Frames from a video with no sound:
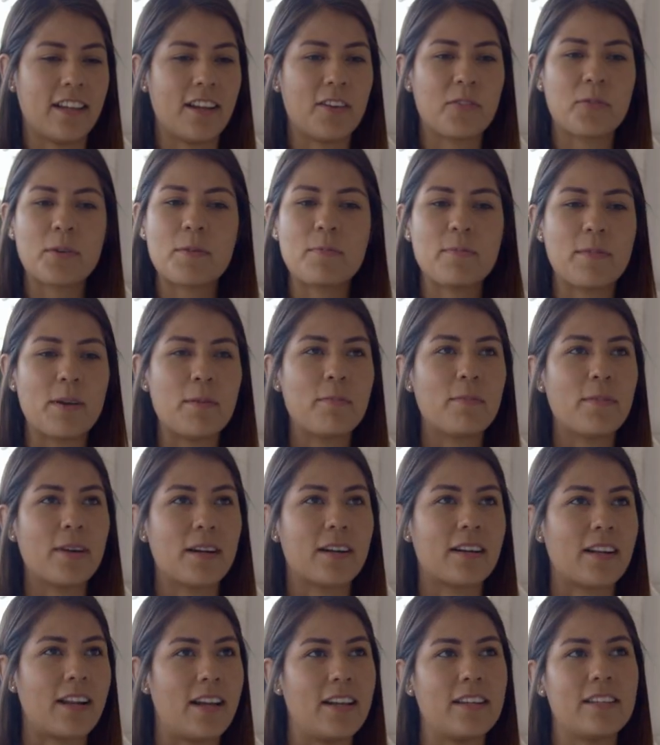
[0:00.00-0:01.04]
I
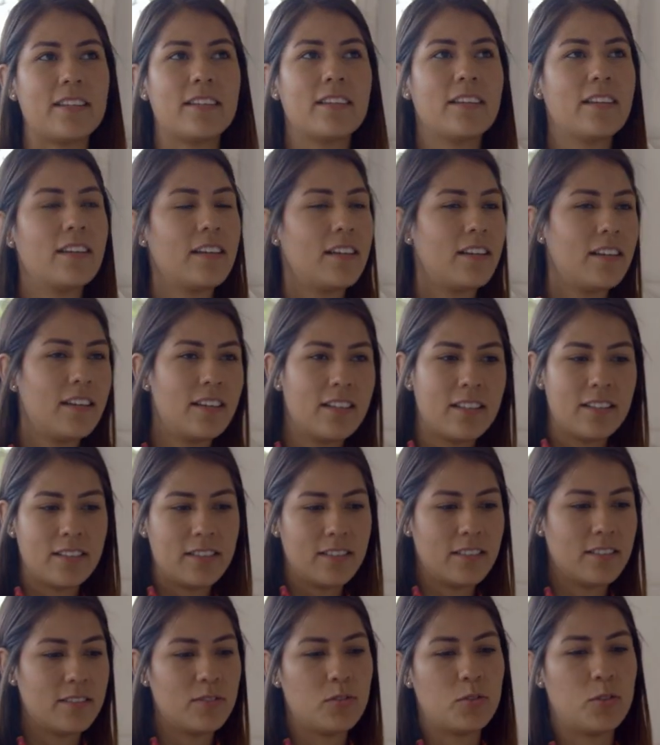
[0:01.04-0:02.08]
remember like
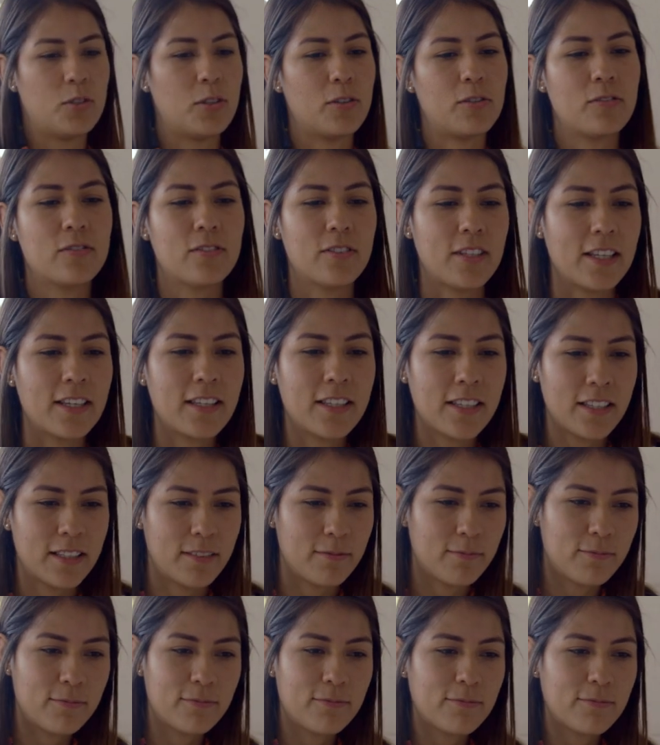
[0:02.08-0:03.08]
just thinking